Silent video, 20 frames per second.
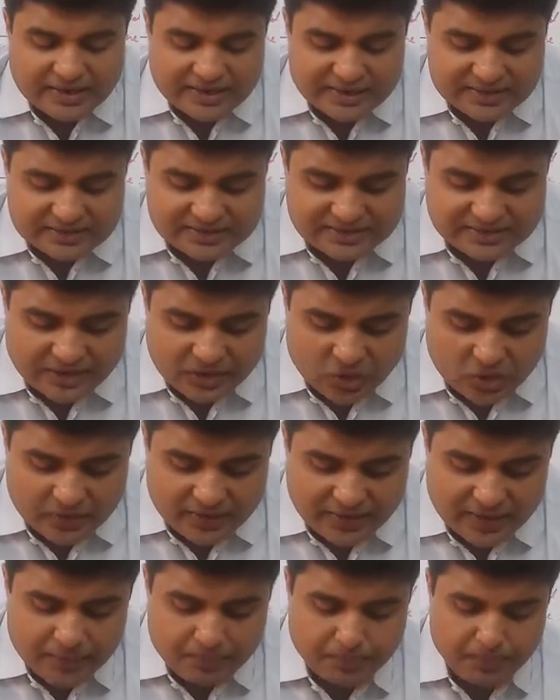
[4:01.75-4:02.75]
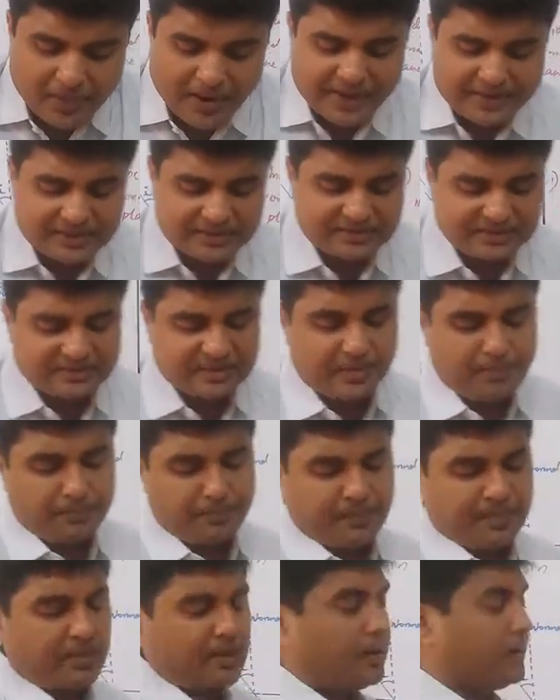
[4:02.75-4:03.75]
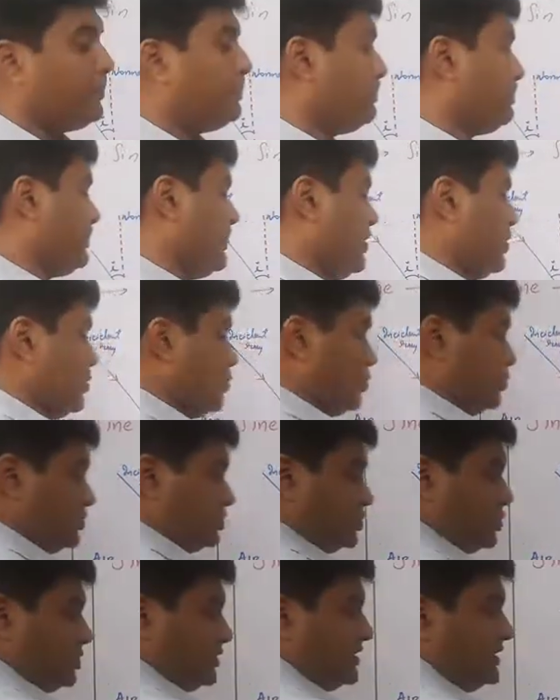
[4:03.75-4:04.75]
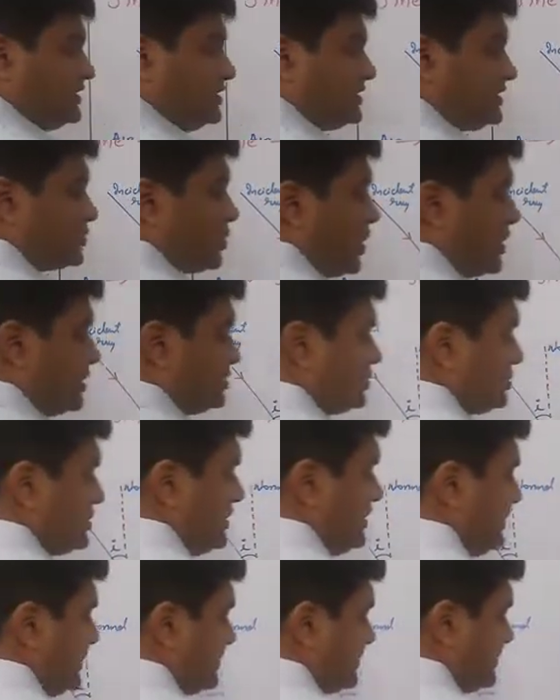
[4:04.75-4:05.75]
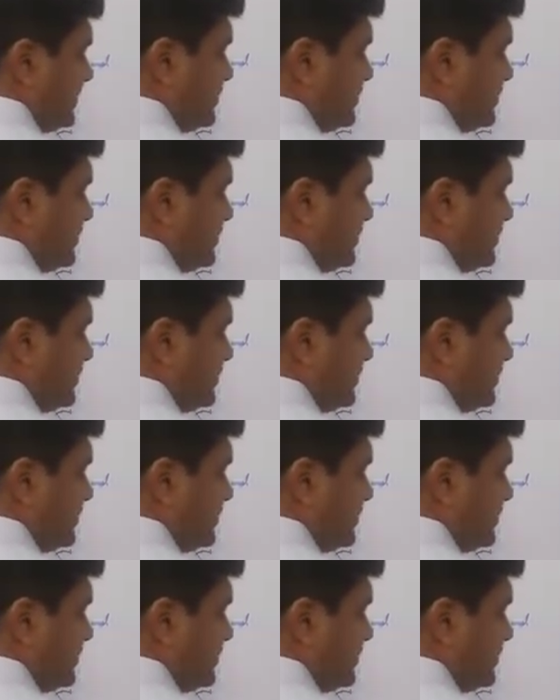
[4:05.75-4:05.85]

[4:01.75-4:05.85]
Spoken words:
is denoted by the symbol mu. So this constant is